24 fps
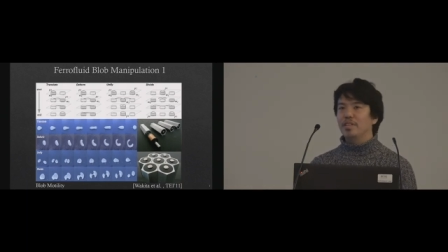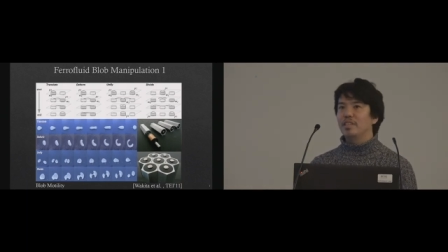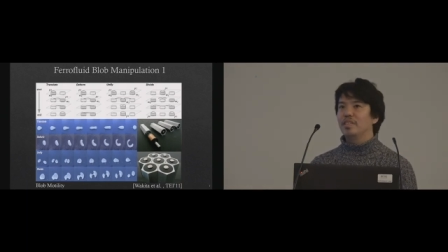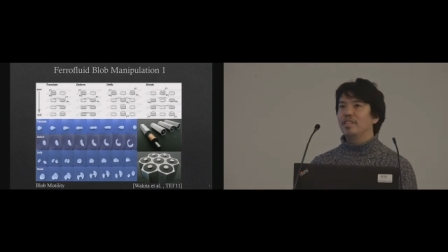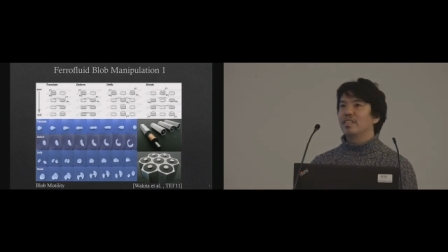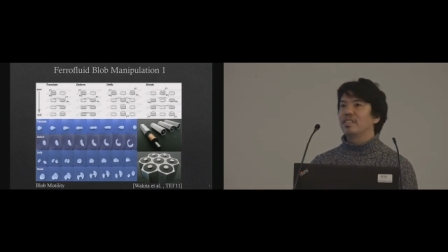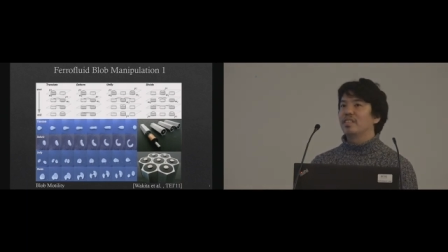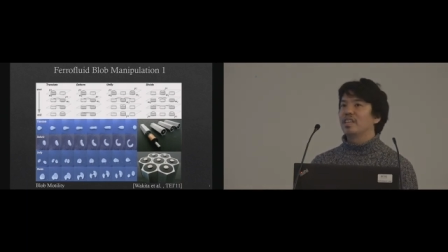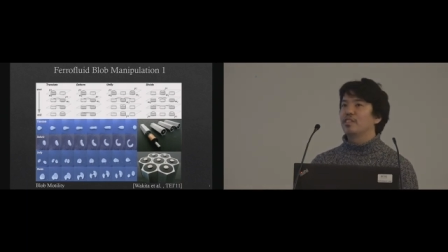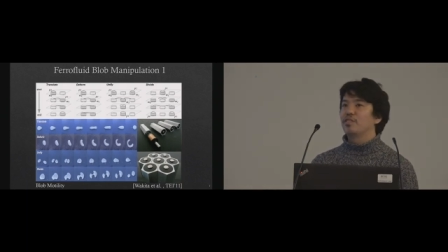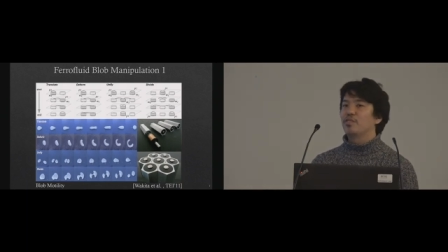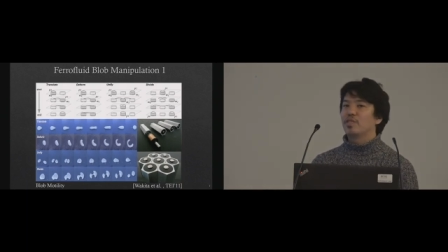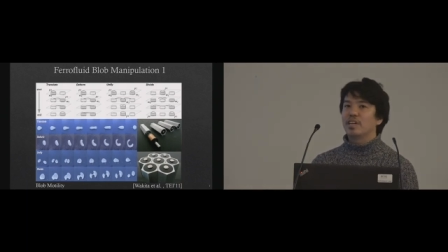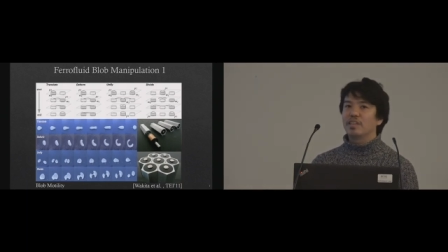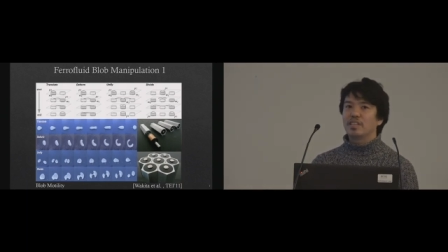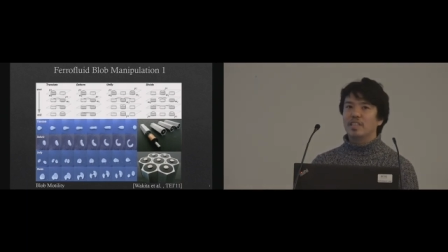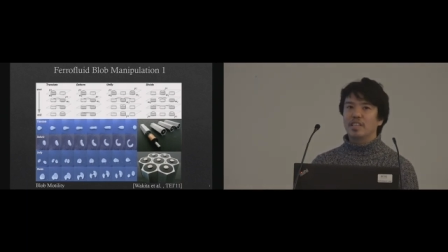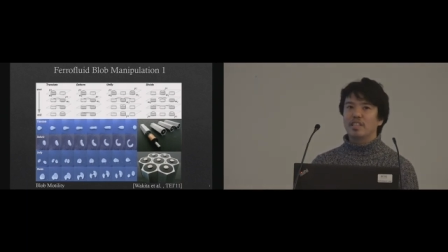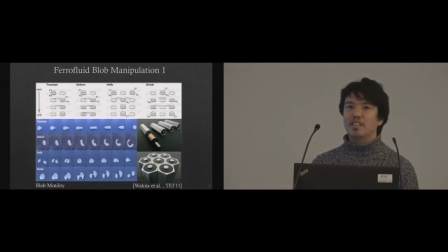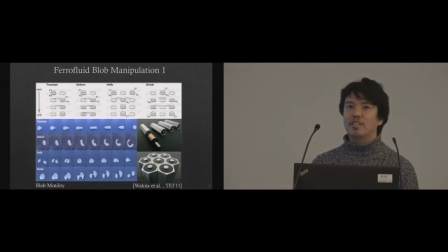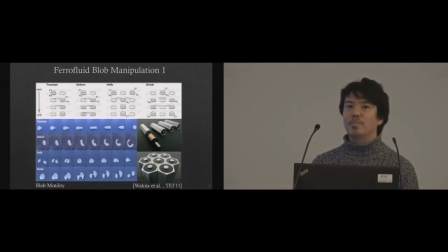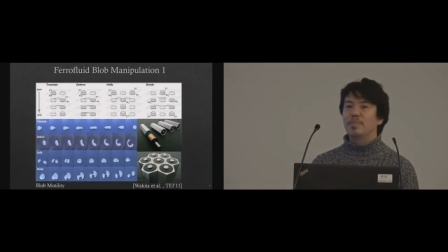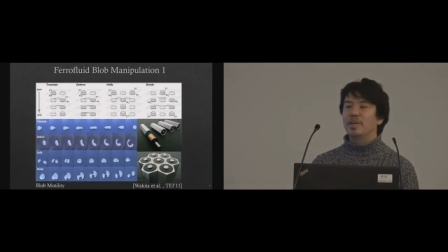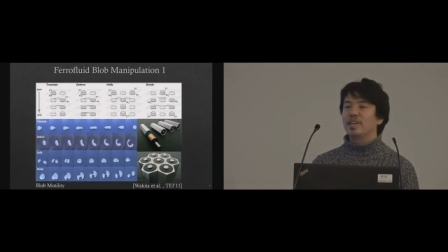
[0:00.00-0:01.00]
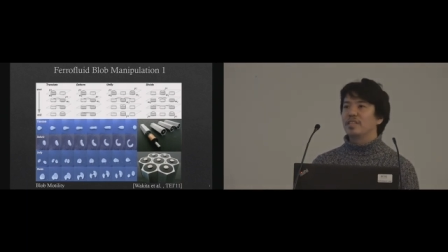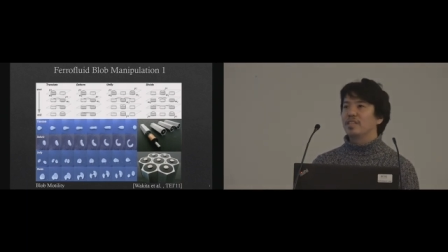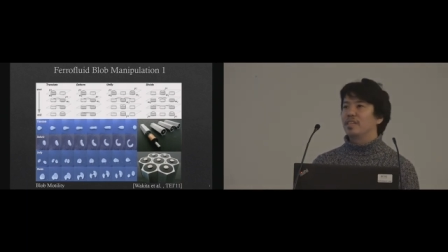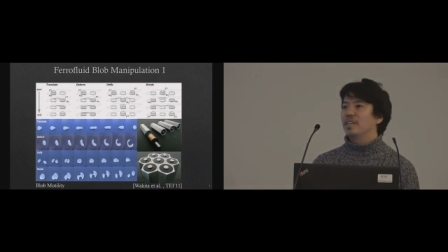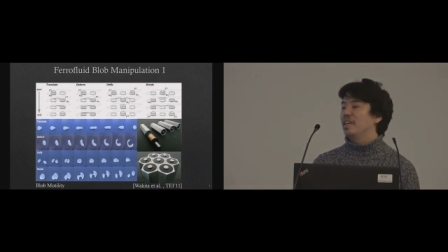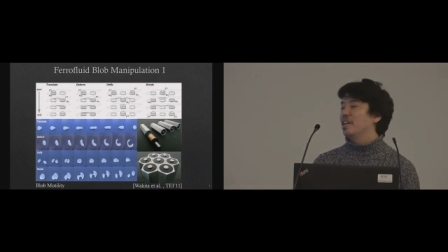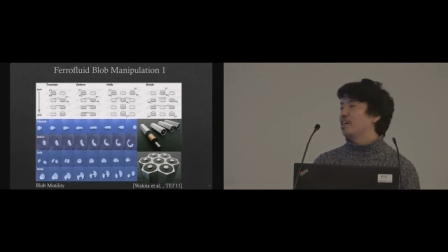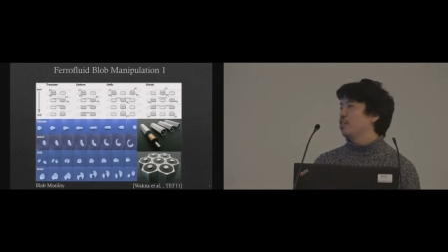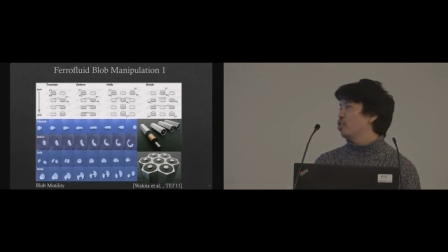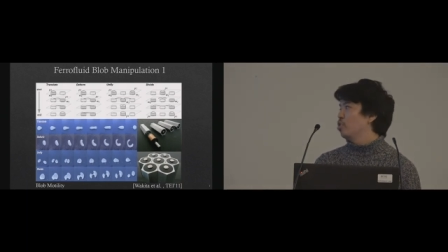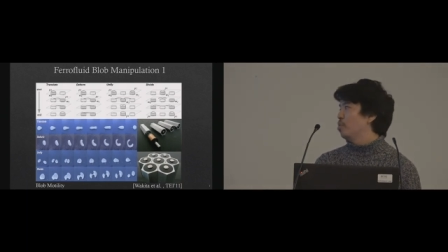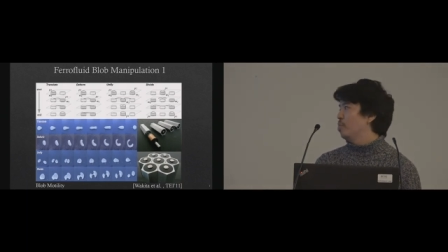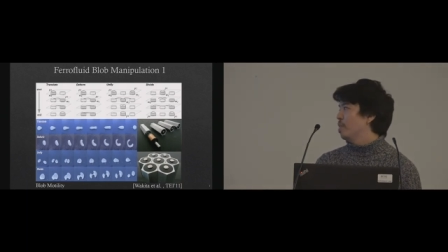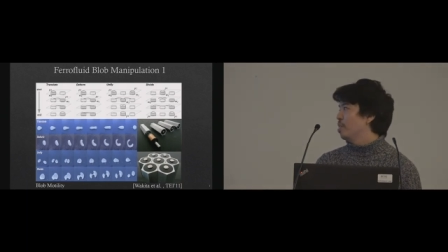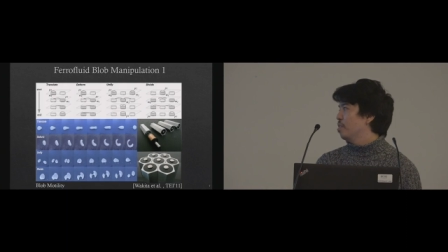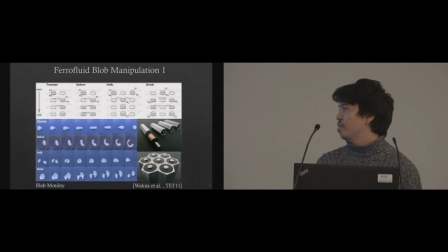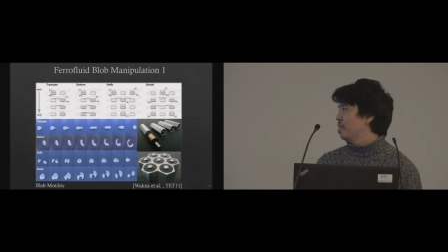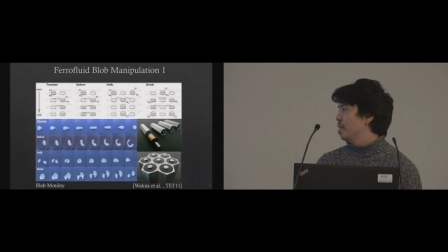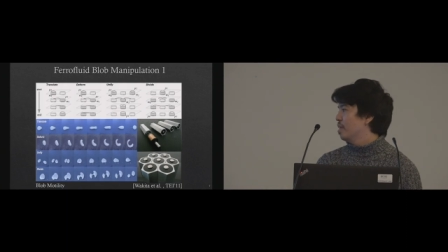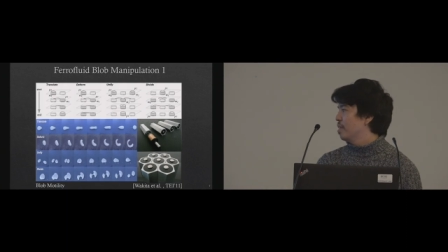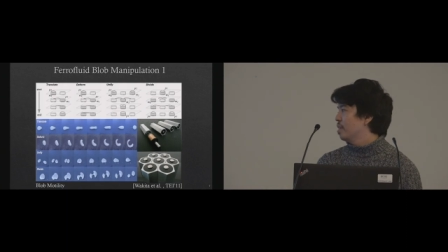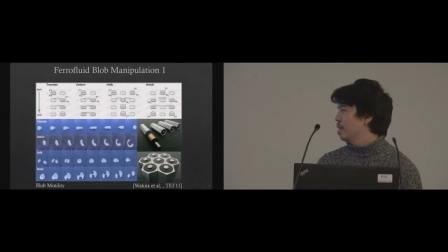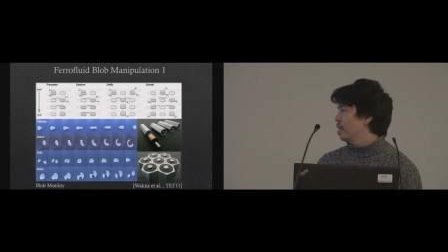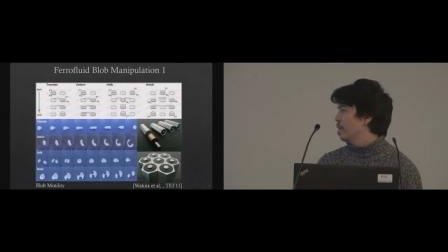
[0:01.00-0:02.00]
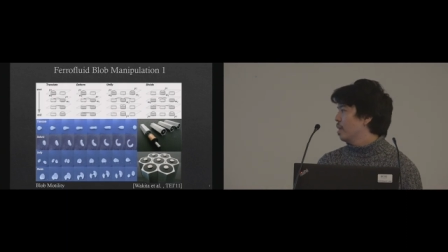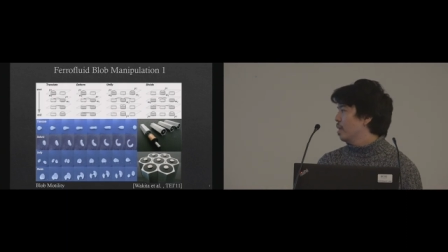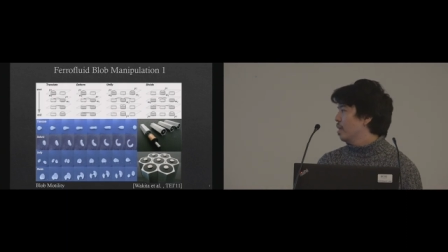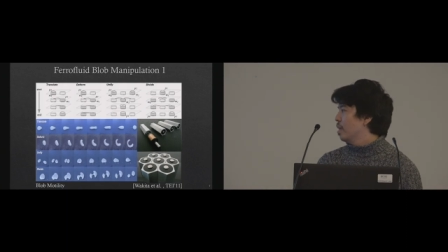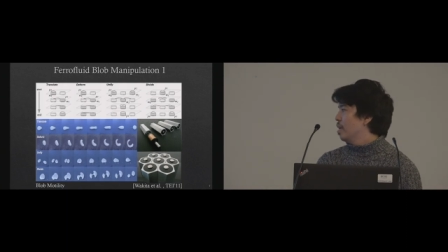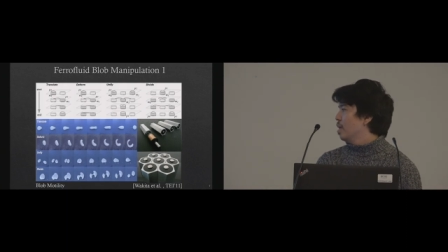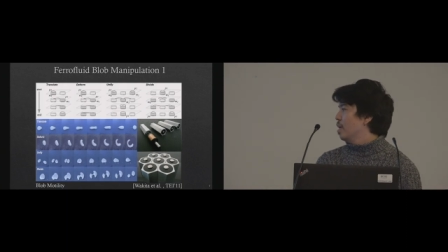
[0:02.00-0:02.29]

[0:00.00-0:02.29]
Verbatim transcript: which is attracted by the electromagnet.